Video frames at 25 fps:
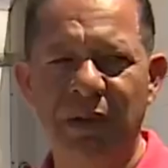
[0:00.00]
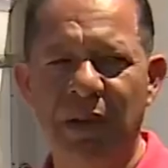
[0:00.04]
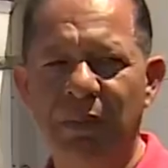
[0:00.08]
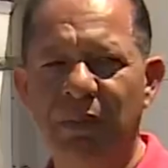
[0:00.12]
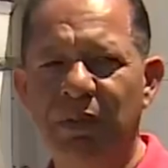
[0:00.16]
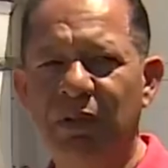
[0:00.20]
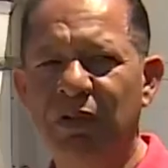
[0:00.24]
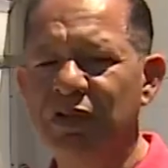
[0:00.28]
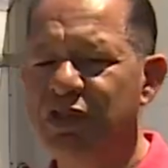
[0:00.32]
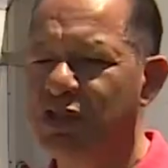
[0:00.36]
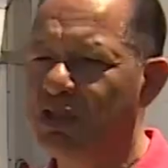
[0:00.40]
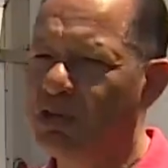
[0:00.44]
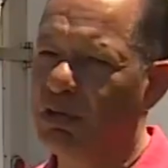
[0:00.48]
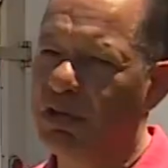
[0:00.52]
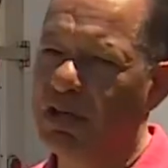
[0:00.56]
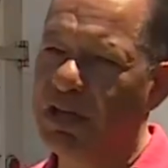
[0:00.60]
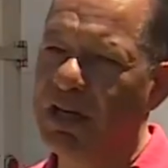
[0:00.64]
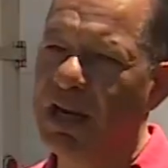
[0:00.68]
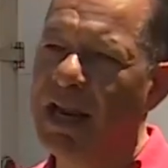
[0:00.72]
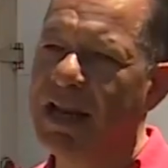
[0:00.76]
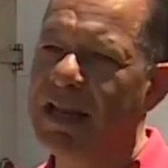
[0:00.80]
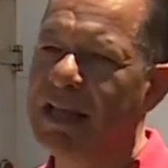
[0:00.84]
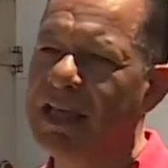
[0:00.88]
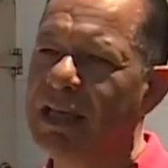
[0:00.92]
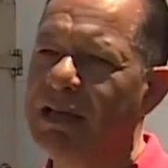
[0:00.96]
people
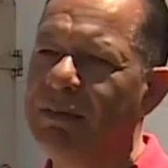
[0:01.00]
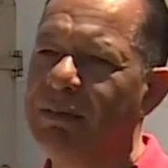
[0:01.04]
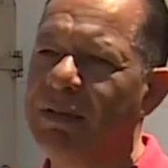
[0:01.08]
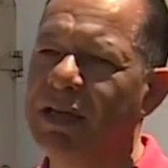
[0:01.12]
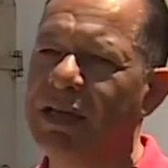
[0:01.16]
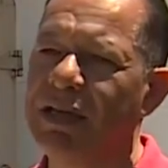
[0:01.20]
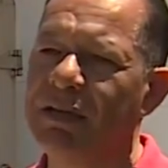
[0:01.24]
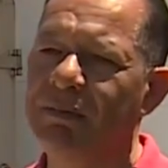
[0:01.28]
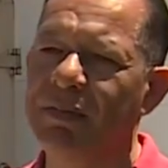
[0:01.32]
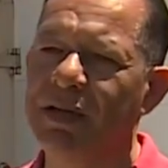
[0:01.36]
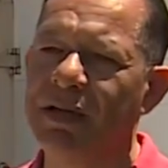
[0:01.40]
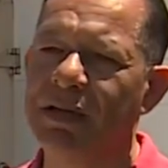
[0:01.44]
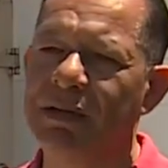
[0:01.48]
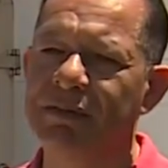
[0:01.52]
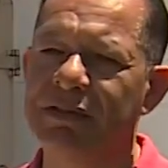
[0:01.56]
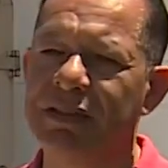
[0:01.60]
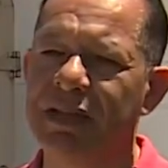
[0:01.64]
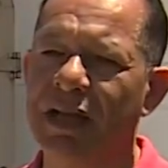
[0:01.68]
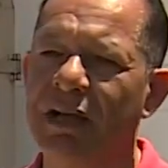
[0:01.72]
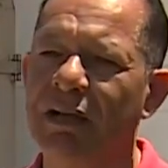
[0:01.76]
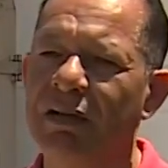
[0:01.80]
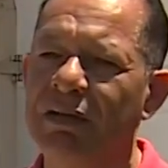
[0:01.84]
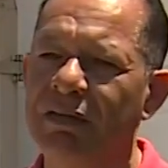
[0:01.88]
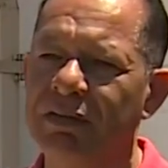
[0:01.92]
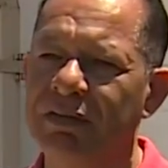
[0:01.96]
shooting at him and him by
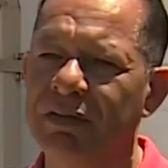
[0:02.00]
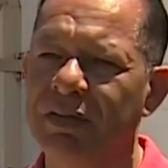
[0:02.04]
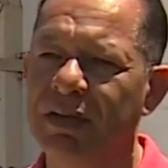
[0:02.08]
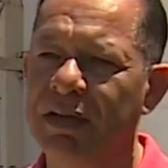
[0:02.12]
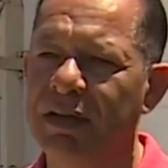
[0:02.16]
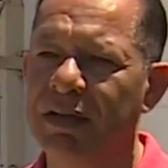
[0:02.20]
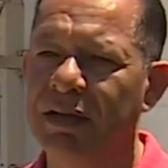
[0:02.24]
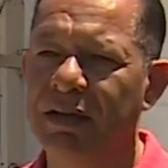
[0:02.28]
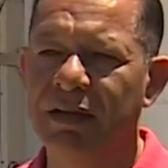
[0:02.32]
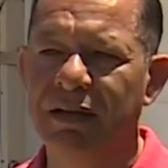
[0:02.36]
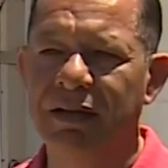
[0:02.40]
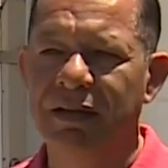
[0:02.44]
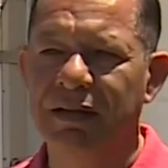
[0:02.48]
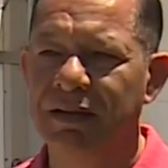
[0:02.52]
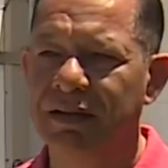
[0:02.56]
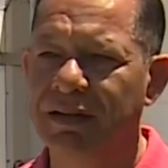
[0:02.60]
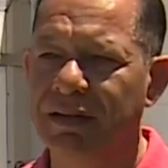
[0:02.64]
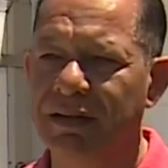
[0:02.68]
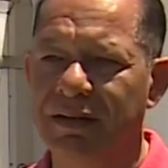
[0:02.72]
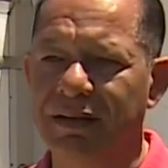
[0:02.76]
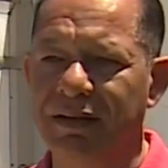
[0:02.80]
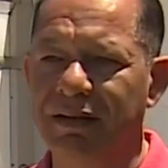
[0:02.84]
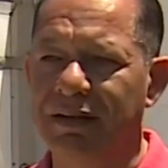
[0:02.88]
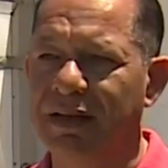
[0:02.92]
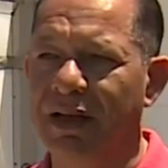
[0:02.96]
himself.
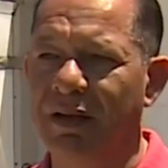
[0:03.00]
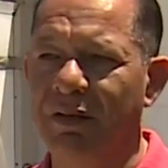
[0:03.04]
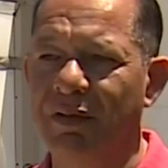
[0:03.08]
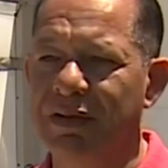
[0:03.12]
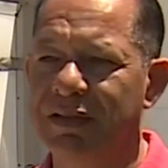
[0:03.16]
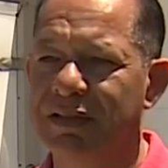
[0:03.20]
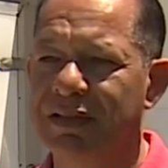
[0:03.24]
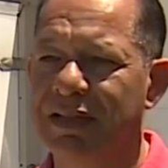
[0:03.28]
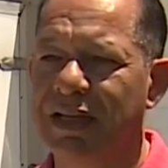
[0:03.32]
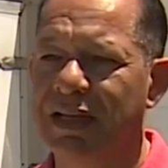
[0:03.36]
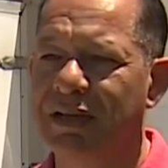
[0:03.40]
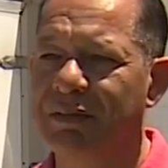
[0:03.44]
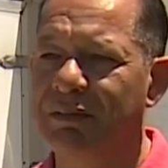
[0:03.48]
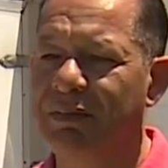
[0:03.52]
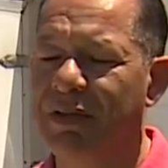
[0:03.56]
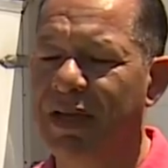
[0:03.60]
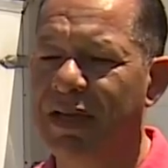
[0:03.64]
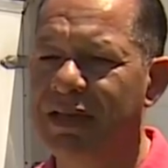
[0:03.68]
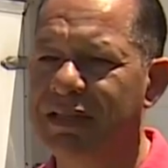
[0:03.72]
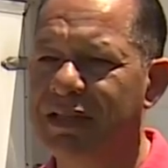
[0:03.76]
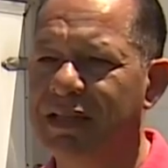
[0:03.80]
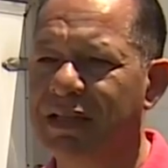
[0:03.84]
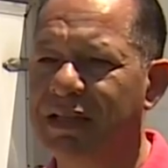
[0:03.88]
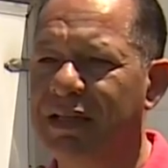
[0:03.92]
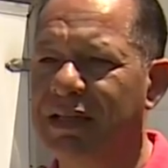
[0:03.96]
That was like
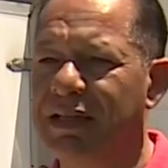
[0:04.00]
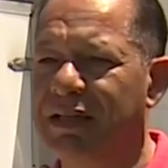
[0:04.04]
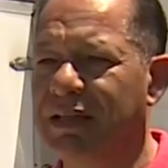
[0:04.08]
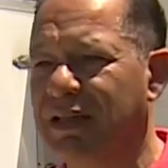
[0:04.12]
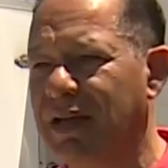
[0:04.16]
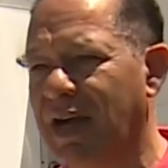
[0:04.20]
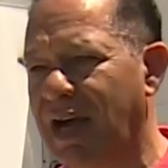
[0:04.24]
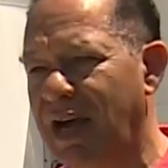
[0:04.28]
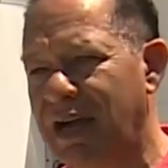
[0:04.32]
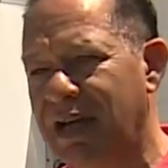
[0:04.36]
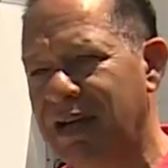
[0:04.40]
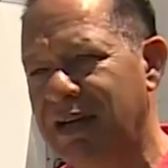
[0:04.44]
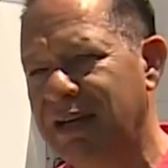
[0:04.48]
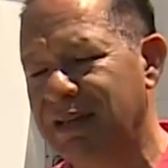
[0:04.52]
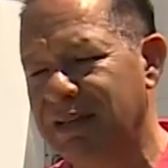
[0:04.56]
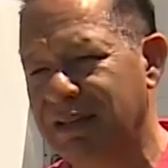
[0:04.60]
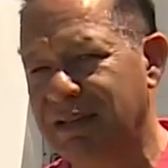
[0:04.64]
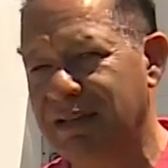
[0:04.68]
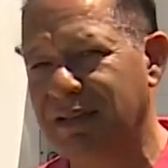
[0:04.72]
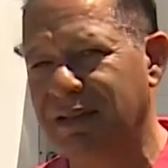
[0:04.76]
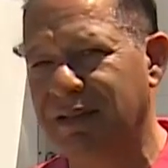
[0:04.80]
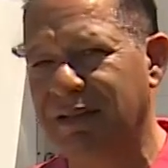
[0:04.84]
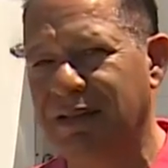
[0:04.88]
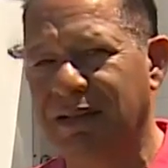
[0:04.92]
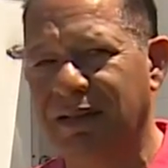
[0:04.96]
basically God
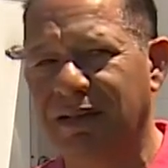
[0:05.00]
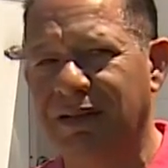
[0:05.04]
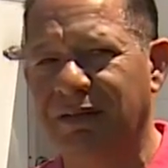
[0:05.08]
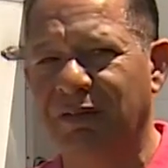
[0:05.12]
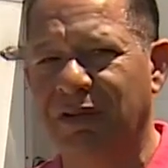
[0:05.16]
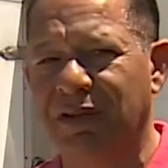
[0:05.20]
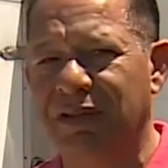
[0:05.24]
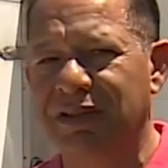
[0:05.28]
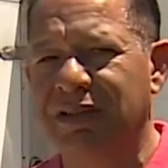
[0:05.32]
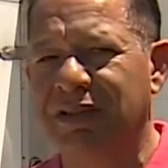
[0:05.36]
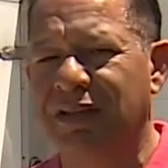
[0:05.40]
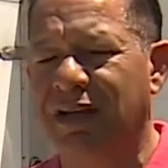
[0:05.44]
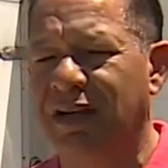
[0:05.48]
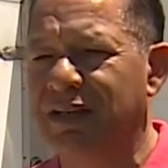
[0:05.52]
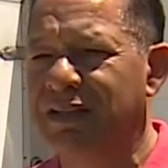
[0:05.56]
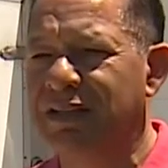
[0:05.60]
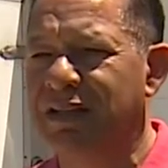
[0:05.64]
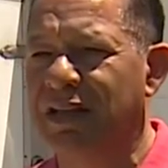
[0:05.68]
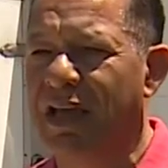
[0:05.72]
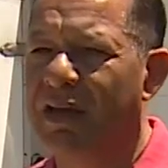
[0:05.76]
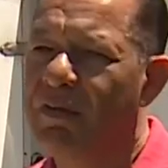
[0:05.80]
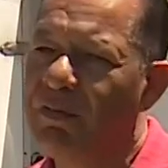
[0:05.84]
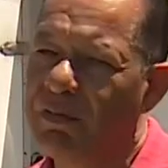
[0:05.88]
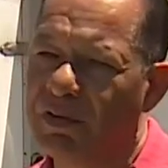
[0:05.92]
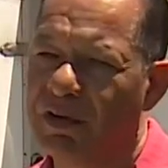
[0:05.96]
was on our
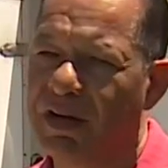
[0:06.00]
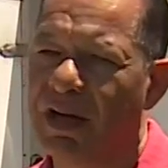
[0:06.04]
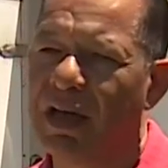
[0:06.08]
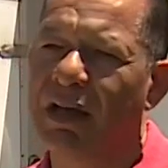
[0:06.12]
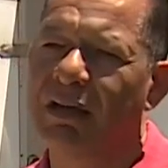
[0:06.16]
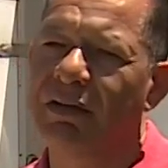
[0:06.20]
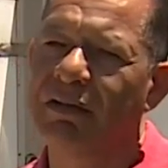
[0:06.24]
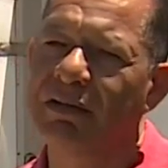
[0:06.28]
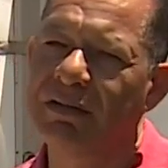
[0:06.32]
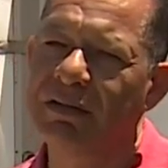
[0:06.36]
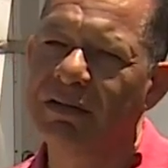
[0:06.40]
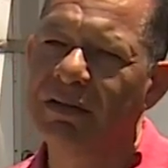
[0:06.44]
side for now.